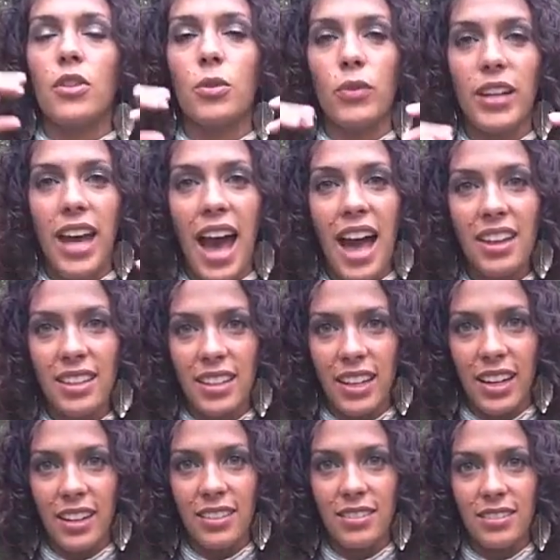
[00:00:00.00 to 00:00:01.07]
the
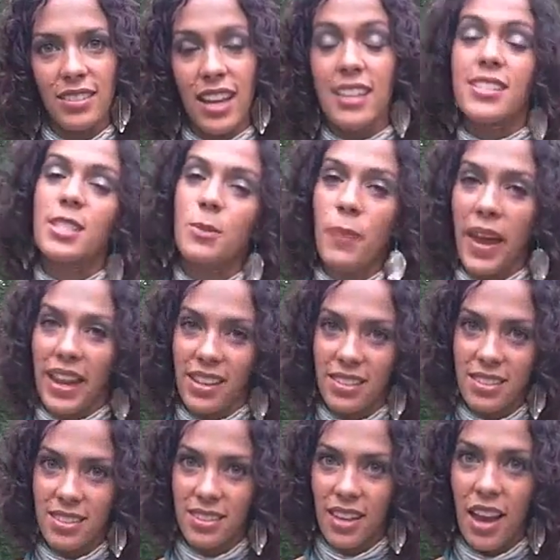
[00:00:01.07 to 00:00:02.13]
reality is
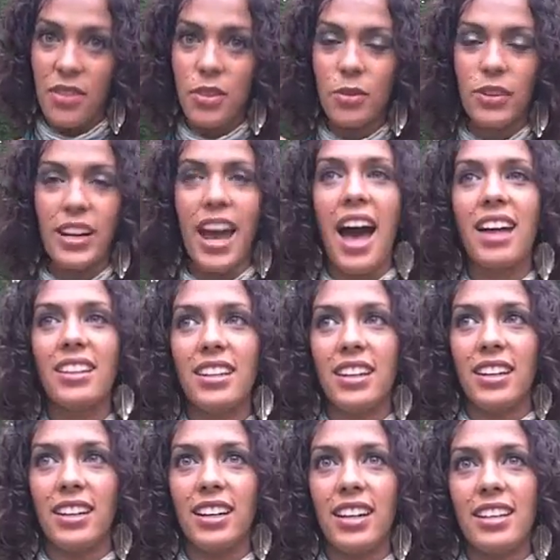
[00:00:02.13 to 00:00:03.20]
space, and the
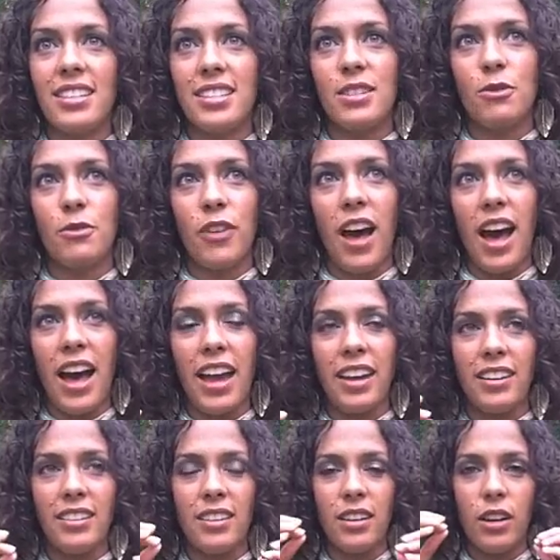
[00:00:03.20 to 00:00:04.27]
reality is
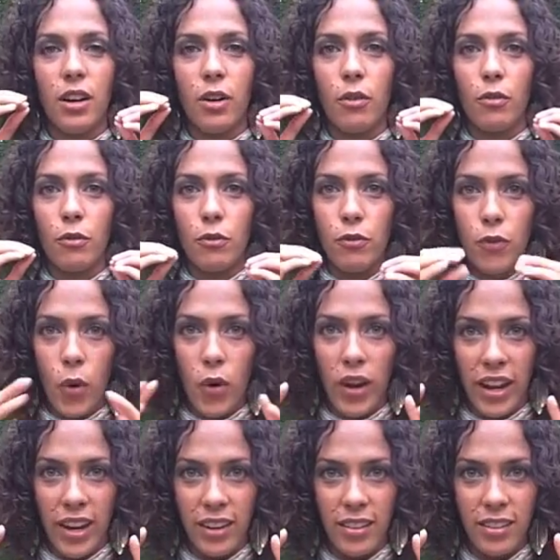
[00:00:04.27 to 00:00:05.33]
divine
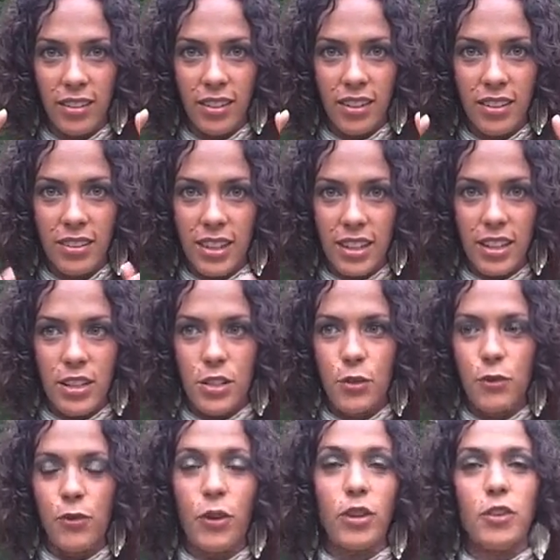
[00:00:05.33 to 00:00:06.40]
void that
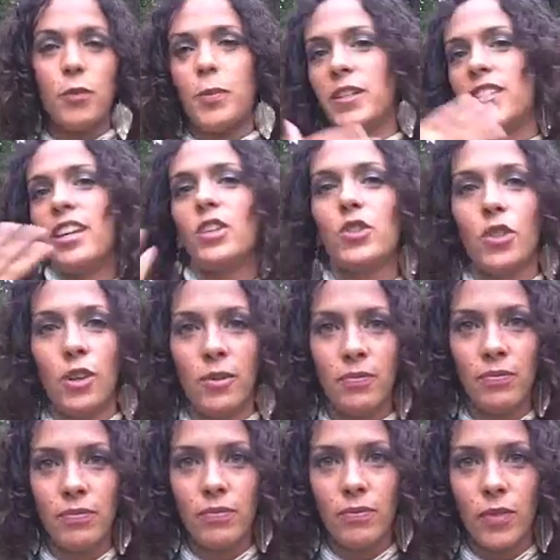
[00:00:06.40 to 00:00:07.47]
is full of potential.
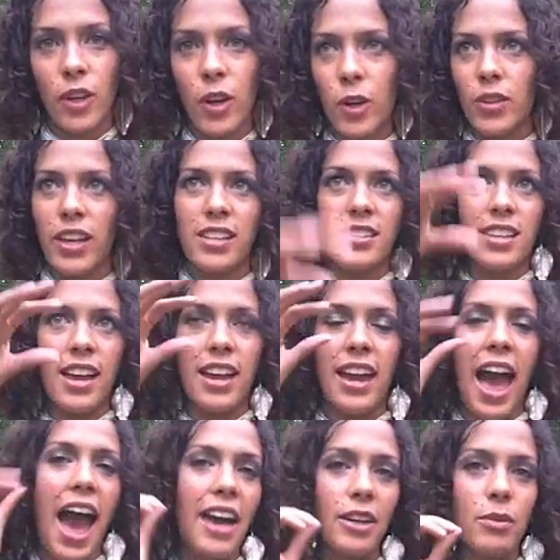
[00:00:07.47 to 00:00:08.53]
You know, they
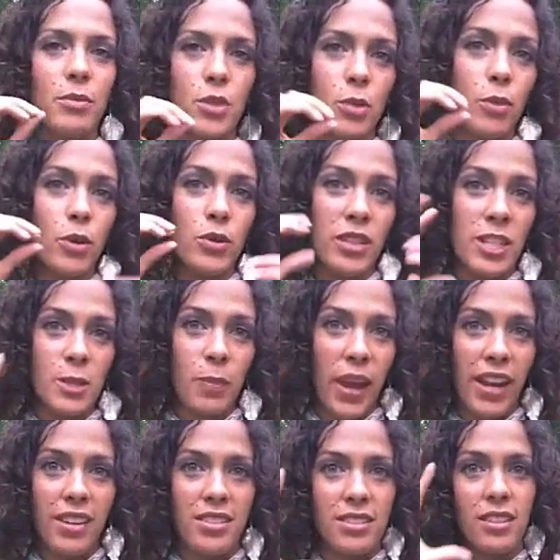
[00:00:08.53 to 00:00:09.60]
say atoms are mostly
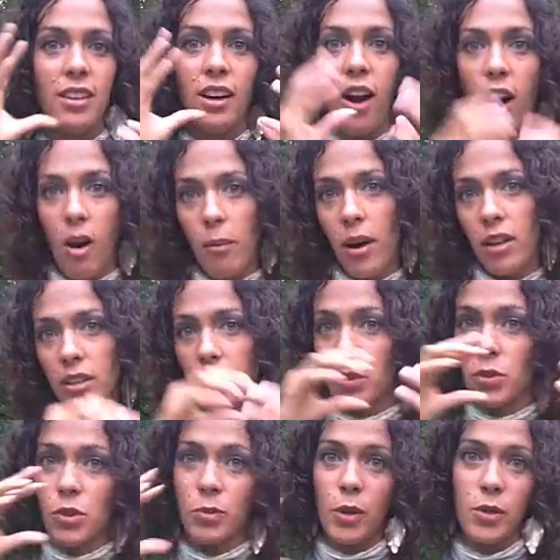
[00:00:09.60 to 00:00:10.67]
space, all
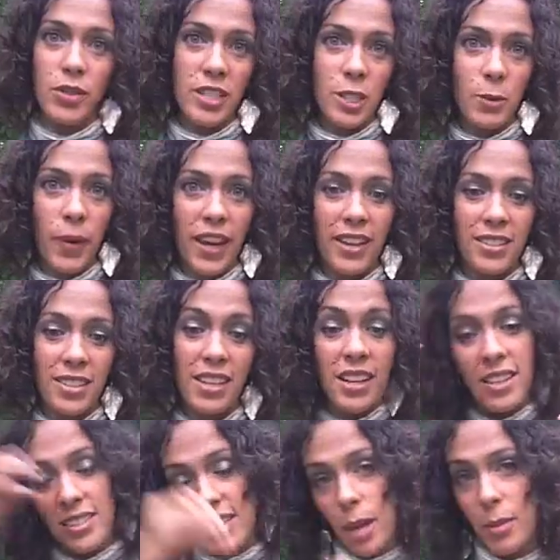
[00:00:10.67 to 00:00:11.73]
molecules are mostly space,
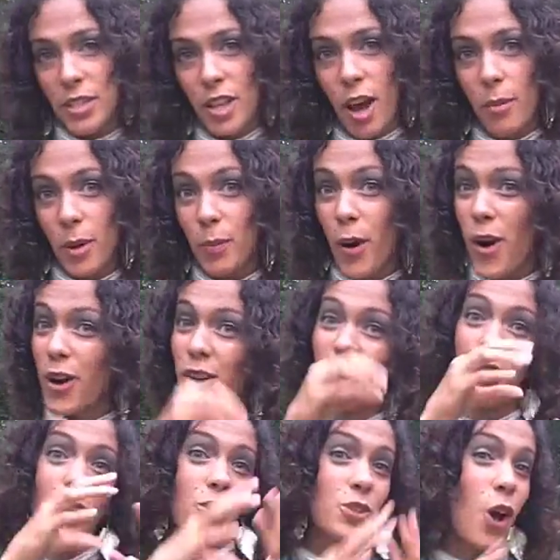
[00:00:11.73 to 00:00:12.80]
subatomic
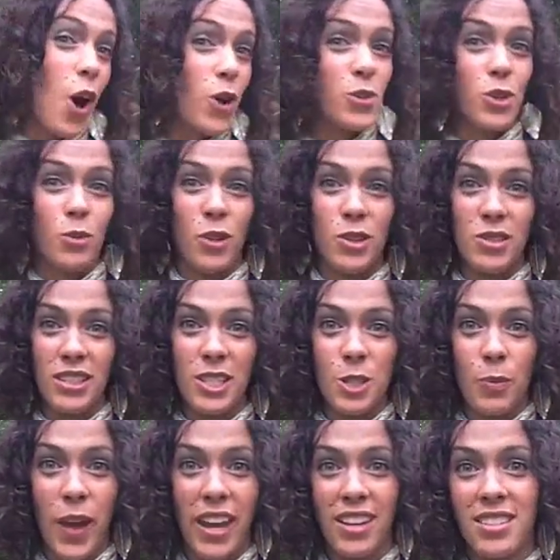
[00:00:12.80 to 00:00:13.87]
particles also mostly
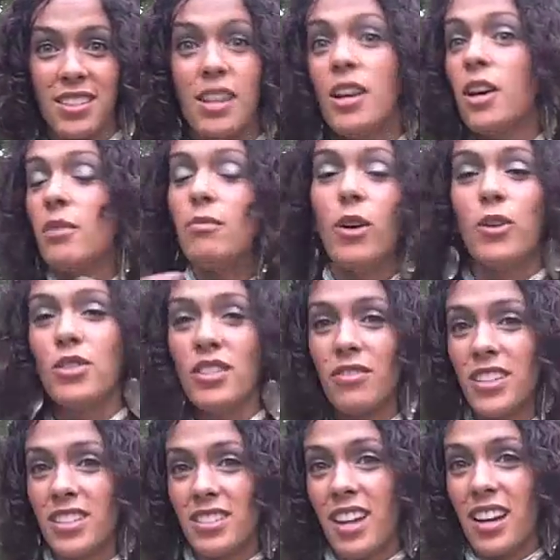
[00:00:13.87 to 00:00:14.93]
space. Most
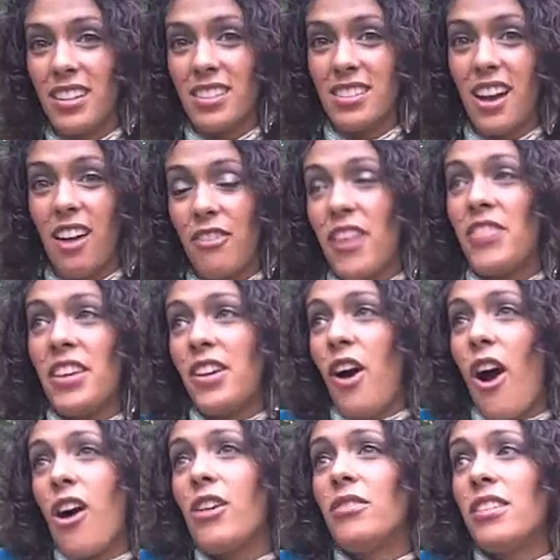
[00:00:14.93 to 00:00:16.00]
of it's not stuff, and then
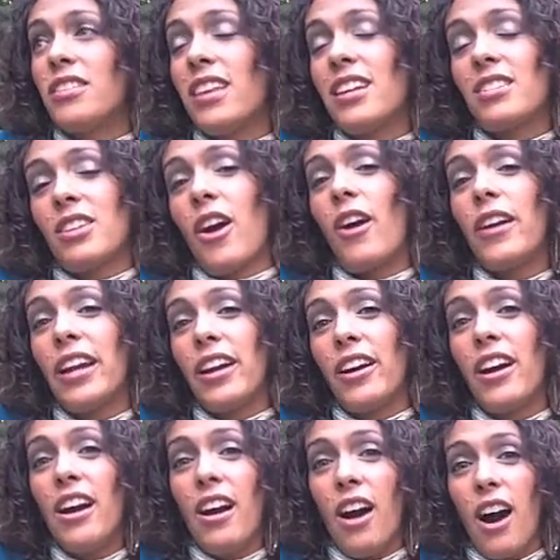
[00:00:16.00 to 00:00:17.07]
all of the things that are
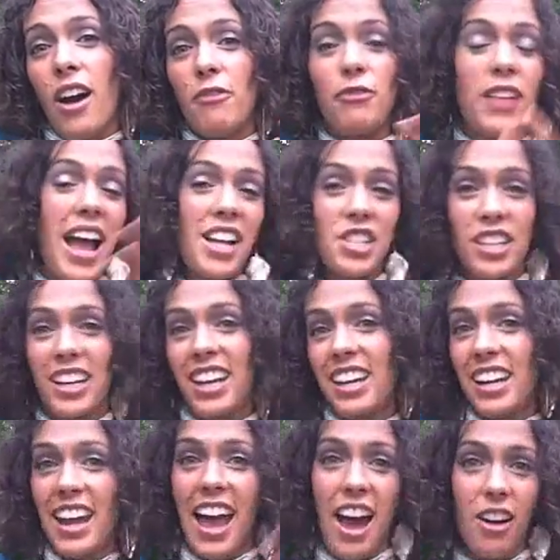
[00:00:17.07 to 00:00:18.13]
here are flashing
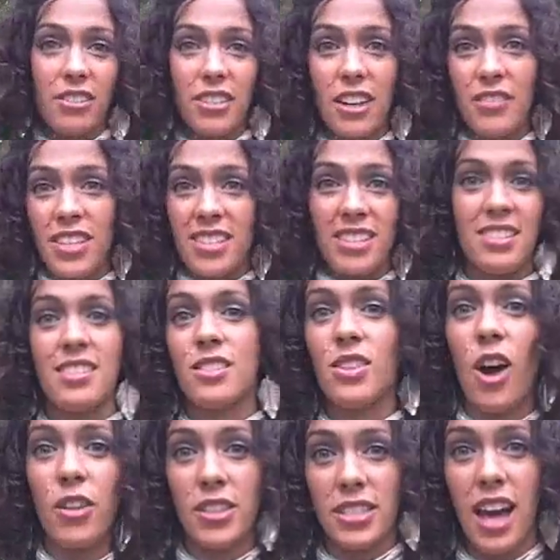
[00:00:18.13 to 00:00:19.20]
in and out of existence
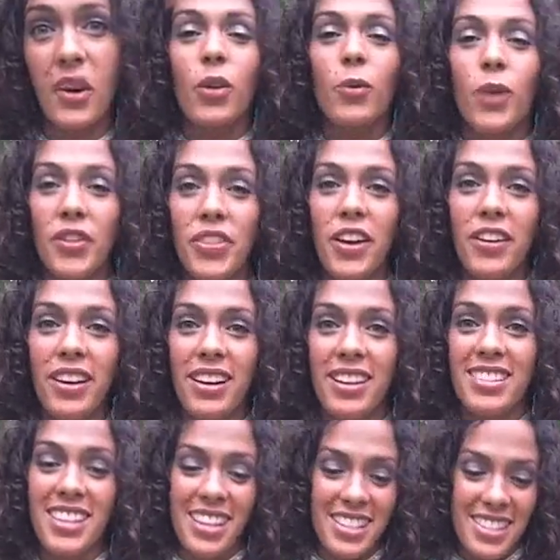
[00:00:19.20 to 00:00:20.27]
all the time. What there
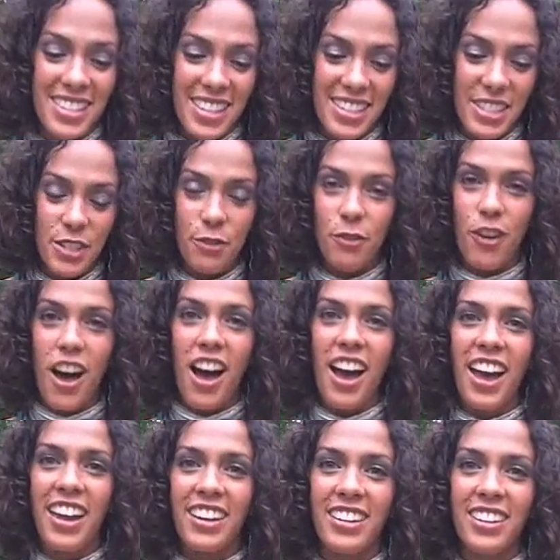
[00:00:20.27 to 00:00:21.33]
is this
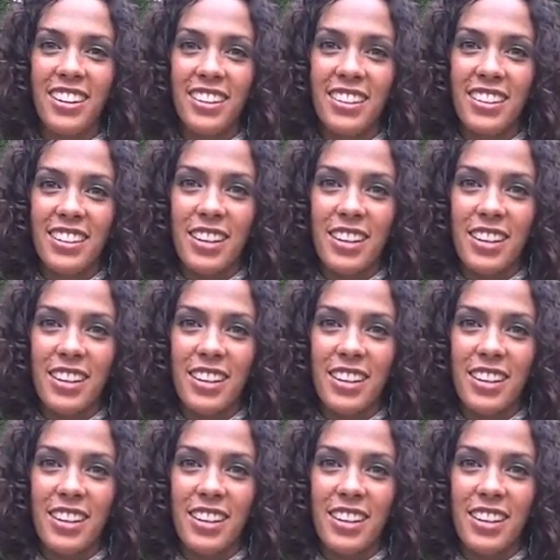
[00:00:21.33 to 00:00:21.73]
divine